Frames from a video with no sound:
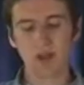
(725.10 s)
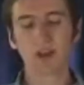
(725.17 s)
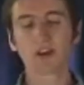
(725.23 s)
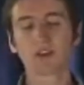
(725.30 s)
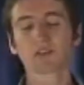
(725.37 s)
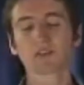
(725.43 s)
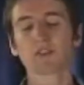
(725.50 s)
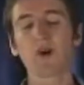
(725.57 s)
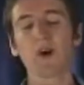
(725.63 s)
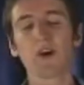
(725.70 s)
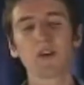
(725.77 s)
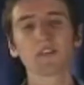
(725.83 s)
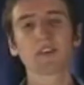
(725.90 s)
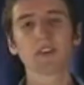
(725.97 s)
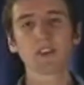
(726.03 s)
So all
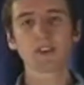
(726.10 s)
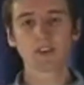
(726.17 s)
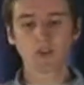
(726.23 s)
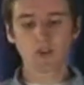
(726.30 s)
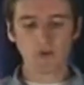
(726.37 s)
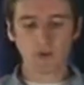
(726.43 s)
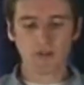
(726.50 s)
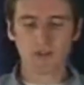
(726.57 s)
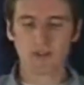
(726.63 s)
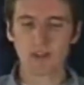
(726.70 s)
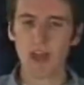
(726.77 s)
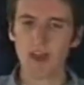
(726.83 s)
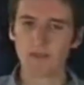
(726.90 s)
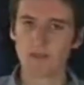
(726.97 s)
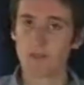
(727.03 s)
you're going to do is
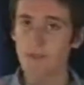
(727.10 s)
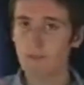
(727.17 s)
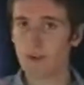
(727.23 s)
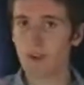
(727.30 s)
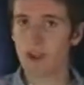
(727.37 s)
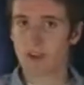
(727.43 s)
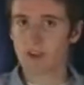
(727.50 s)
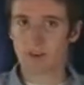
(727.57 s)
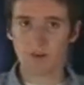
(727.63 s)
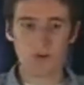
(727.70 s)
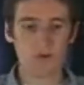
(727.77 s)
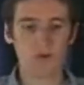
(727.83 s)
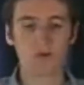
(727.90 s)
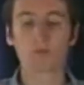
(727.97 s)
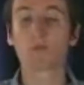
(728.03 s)
have a friend,
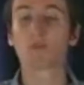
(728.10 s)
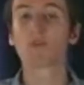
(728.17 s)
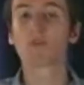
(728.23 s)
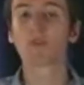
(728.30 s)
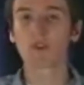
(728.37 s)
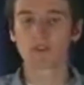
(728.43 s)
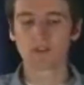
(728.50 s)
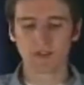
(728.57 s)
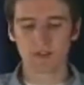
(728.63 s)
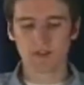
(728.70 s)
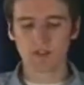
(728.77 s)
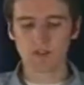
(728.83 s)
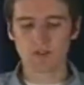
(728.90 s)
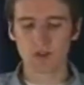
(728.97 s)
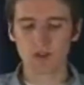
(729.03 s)
or before you start the
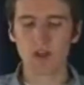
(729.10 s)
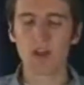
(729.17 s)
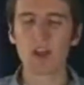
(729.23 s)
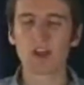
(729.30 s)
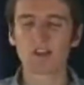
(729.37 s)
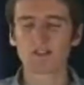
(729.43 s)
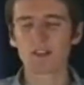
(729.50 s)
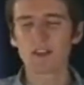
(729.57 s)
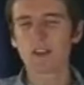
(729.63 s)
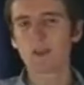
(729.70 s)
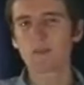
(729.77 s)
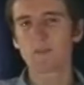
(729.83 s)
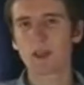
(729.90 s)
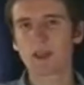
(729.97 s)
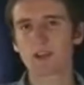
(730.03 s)
trick, send a
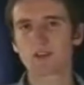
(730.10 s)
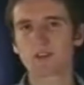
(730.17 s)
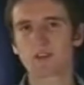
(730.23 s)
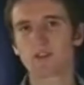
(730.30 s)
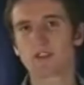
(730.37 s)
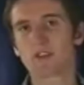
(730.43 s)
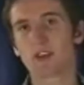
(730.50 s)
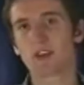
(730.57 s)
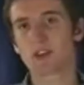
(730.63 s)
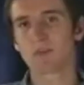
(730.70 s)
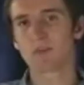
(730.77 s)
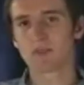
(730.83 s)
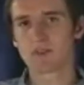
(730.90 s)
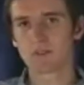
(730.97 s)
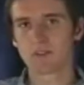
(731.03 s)
picture to the other
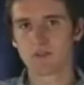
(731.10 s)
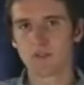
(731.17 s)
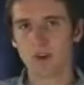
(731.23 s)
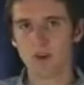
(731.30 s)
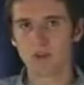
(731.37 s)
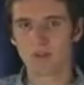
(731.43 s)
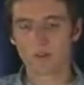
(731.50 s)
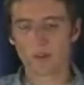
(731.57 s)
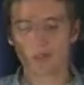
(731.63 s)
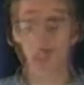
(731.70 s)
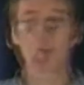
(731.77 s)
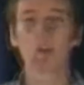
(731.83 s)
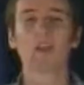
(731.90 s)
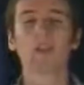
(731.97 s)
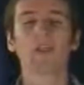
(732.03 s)
person's phone.
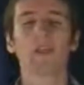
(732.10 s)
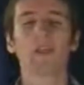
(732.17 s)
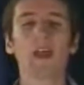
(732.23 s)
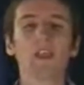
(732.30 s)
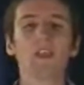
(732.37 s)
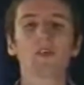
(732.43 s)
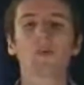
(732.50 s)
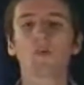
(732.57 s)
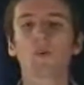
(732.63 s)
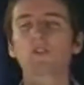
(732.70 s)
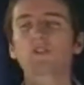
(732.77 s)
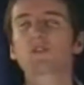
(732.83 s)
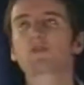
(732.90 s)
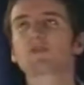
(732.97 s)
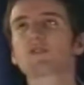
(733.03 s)
Then, once
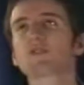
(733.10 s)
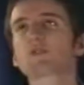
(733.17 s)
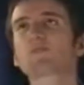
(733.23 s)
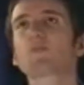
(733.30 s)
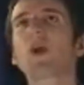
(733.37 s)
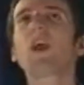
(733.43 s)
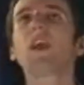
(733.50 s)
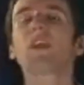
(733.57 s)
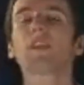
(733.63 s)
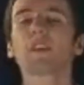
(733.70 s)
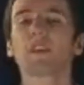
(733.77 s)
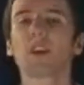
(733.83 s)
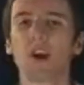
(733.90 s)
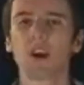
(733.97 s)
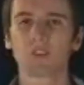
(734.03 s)
you spray the
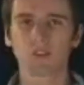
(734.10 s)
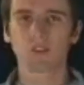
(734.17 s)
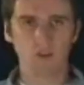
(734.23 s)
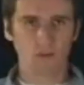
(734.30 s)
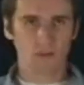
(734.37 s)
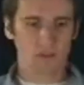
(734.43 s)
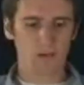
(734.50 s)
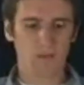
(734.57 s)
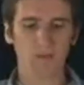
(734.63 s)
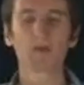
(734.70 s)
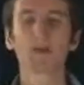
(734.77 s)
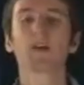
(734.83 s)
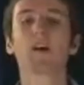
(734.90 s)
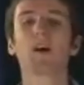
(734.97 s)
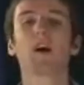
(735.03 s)
cards over them,
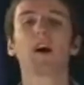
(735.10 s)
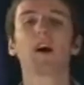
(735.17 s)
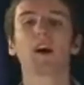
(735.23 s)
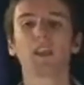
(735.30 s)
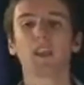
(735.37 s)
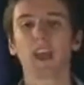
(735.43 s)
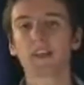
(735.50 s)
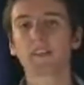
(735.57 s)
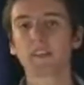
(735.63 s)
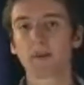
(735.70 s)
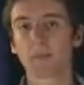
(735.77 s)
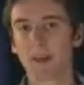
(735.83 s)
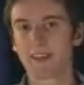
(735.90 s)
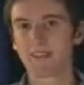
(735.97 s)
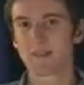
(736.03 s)
it ends
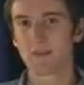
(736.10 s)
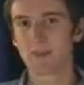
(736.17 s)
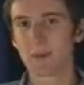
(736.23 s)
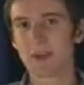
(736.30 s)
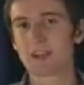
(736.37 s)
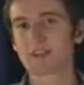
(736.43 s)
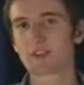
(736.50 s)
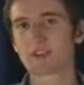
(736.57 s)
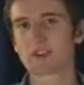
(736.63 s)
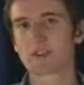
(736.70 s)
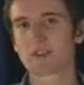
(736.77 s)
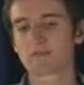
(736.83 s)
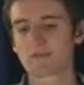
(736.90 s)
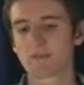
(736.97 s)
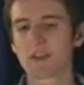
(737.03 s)
up as a picture
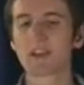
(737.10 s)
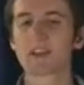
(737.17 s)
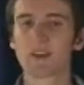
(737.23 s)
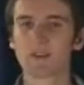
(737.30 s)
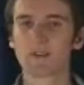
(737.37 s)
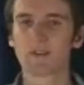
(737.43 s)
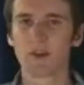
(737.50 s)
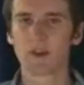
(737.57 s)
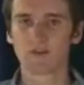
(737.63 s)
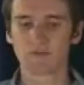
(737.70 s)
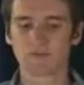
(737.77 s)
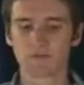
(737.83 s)
in their phone.